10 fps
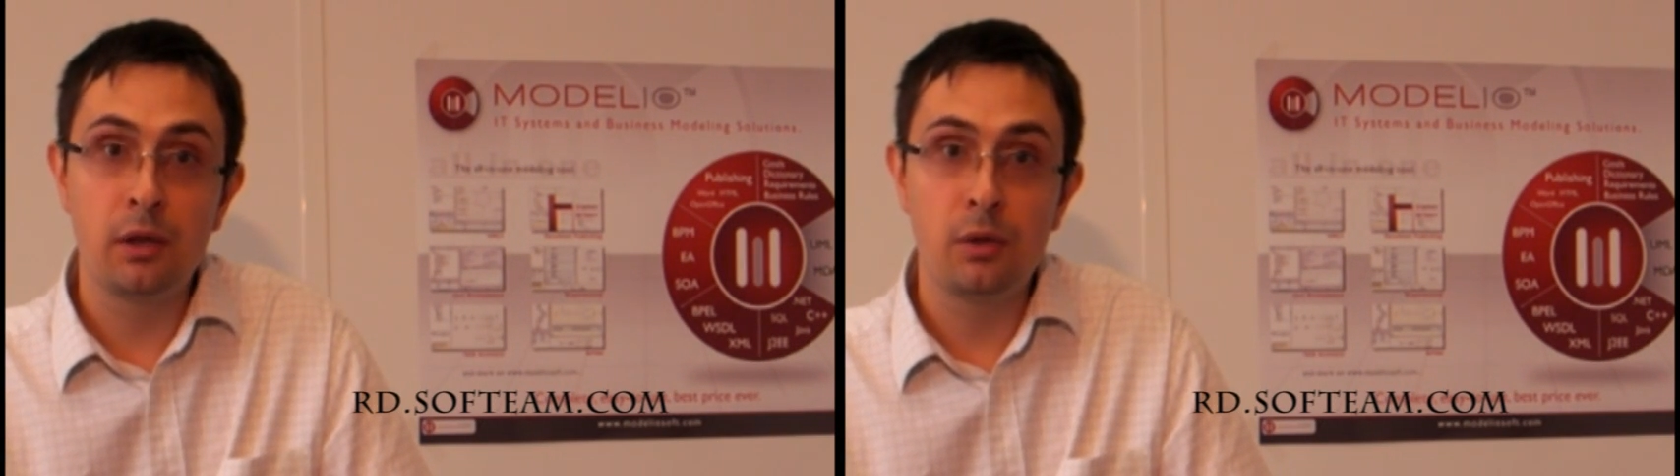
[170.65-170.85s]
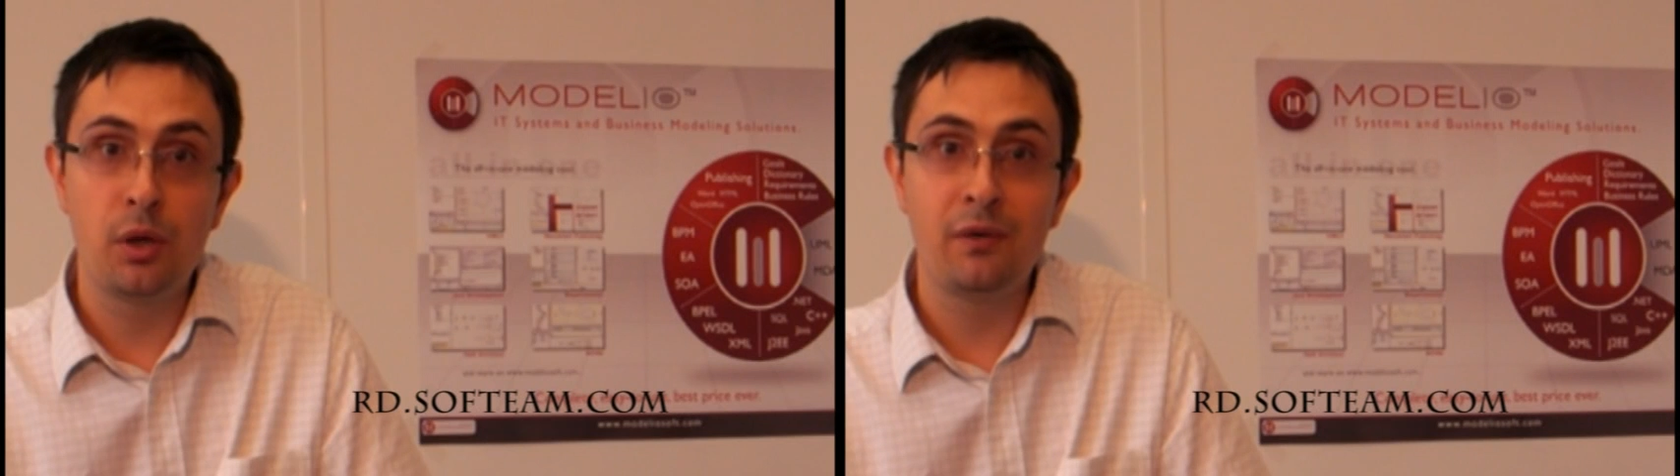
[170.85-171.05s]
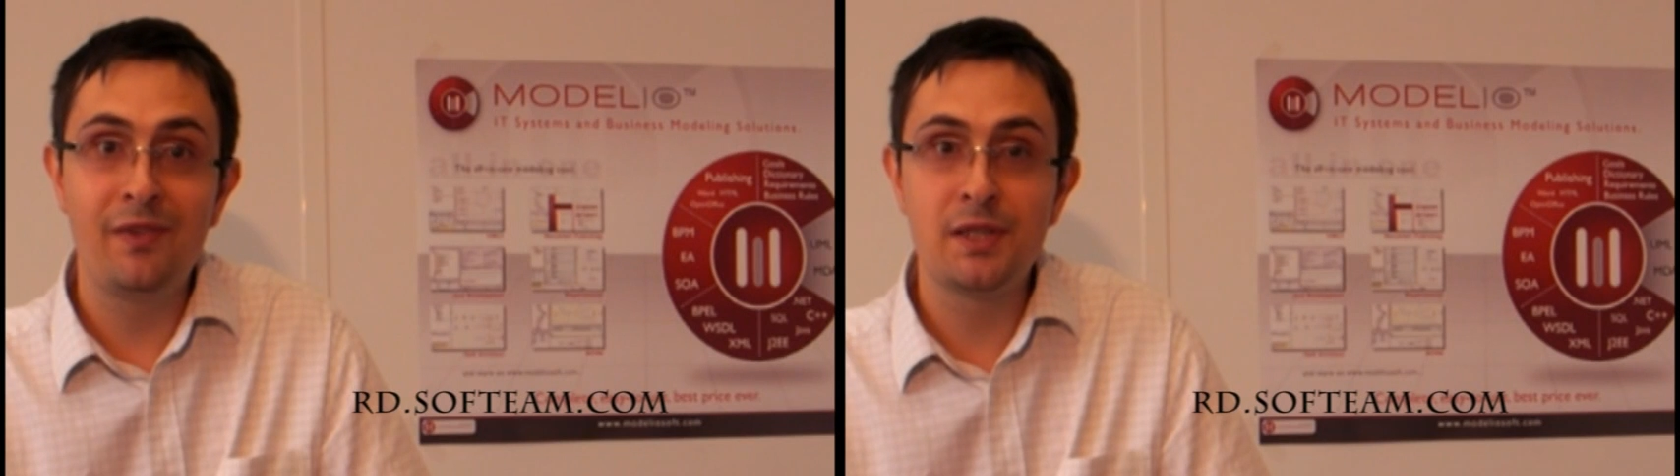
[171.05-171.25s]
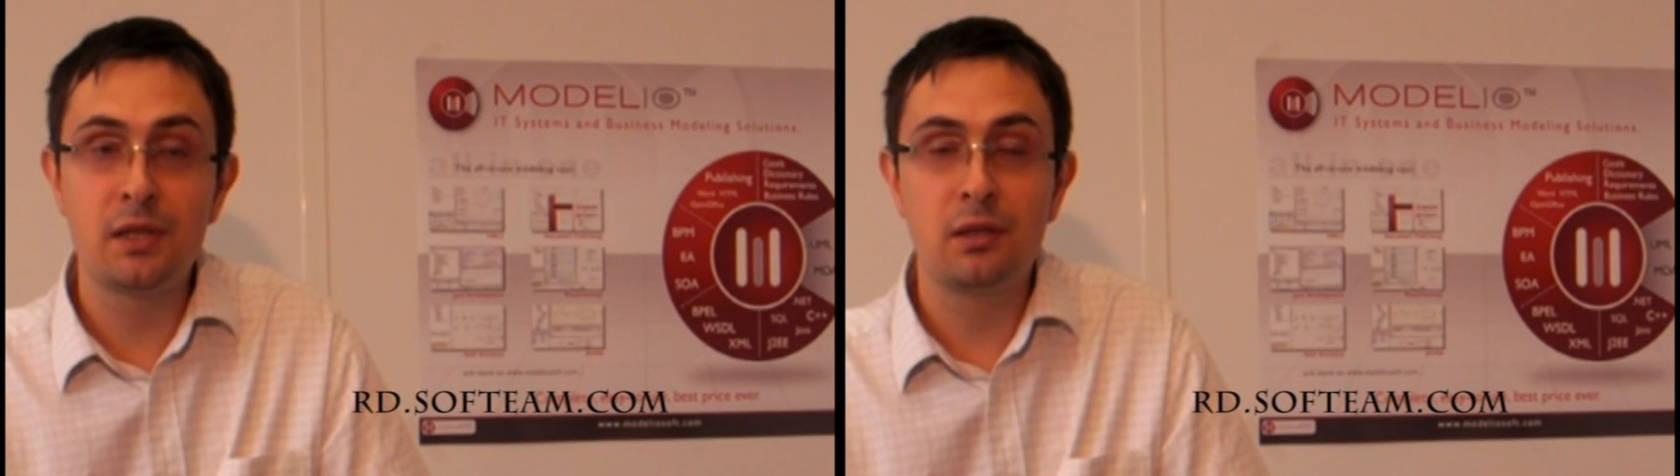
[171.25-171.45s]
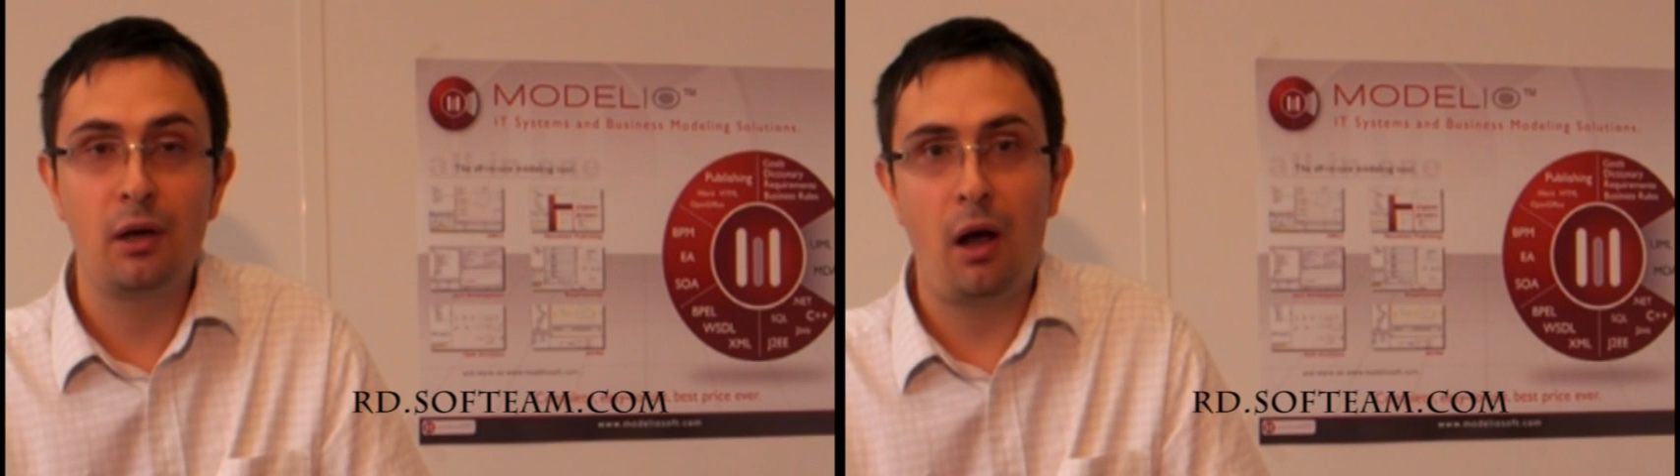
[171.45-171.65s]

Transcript: you can visit